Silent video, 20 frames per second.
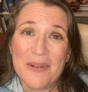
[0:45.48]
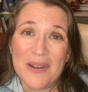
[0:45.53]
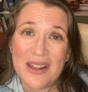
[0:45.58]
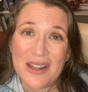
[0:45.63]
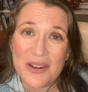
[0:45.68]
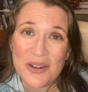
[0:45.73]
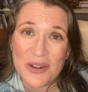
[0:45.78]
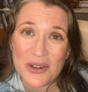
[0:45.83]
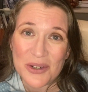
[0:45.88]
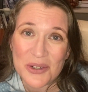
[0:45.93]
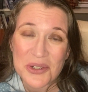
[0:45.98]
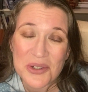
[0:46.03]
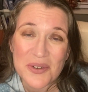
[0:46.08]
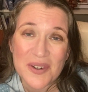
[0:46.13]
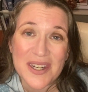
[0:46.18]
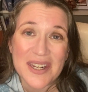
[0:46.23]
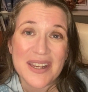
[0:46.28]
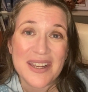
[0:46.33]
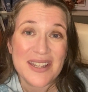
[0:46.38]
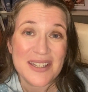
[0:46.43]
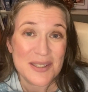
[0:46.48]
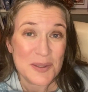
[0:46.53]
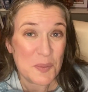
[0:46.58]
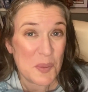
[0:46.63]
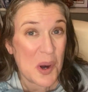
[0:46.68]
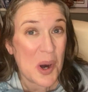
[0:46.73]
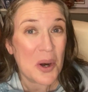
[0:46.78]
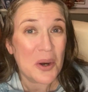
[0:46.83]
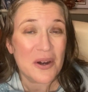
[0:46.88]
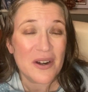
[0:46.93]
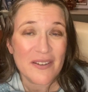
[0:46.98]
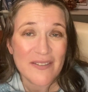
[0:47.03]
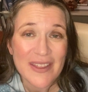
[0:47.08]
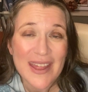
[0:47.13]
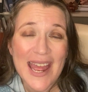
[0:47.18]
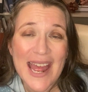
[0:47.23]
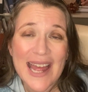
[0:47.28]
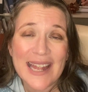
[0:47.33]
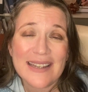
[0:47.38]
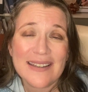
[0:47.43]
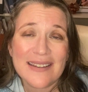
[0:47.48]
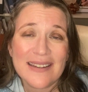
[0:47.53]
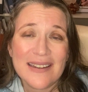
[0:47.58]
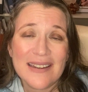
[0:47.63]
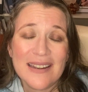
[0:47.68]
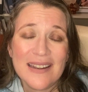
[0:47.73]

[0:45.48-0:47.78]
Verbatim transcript: nurturing is part of that